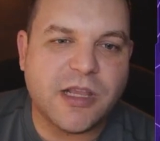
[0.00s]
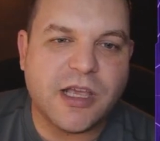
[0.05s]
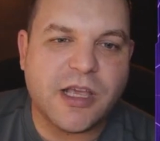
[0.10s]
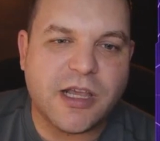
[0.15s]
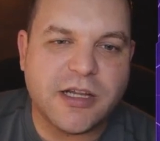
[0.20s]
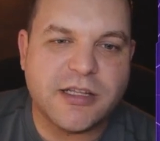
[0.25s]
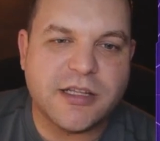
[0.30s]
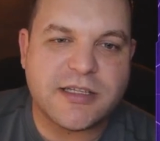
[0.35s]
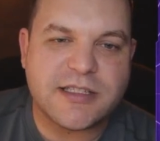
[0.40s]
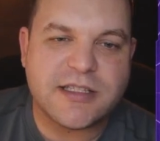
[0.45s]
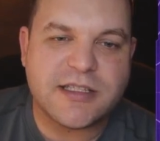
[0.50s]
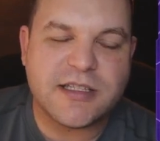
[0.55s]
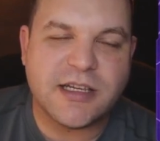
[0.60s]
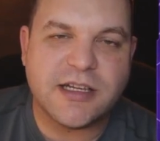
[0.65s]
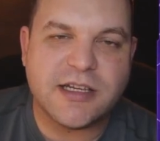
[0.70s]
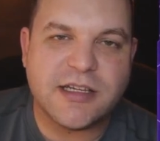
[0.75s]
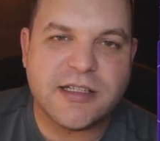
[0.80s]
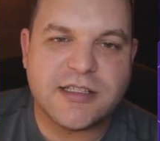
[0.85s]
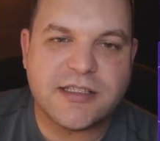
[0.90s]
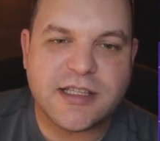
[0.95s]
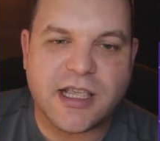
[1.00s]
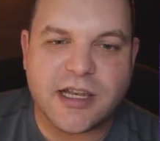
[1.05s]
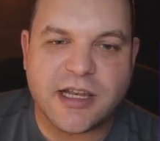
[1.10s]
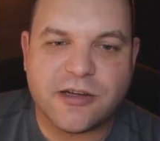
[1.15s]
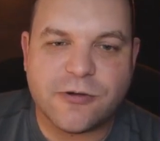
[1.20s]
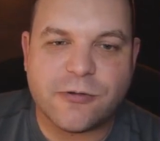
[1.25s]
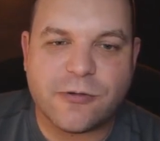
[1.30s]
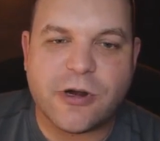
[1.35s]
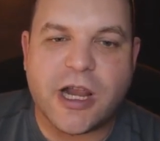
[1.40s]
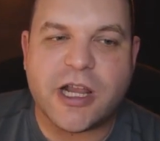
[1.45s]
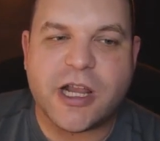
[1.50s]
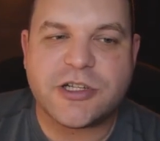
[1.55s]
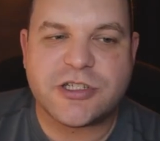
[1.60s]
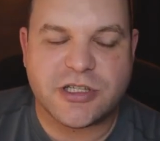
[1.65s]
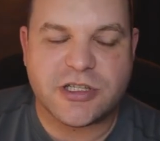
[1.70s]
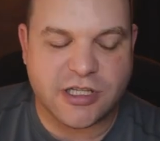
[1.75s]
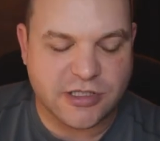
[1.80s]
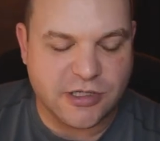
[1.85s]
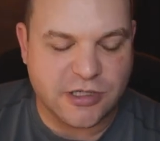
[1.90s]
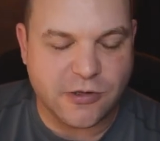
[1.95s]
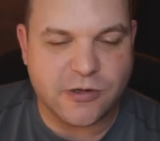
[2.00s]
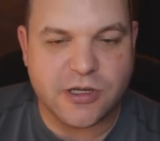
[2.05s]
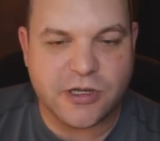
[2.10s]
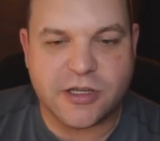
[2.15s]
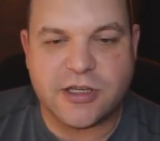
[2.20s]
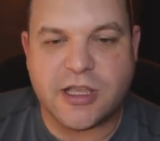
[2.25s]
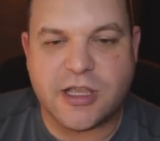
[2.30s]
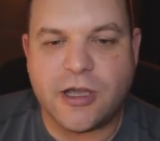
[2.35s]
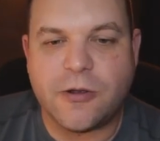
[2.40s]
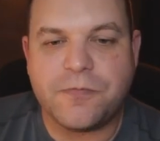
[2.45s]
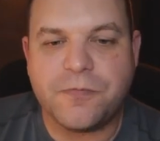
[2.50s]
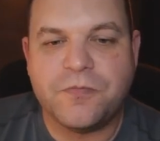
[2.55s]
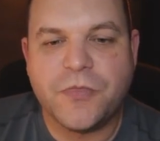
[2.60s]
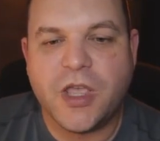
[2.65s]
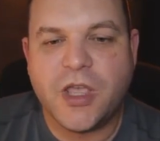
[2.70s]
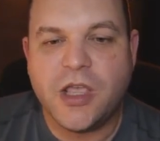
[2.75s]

behind the scenes that crashed the token down,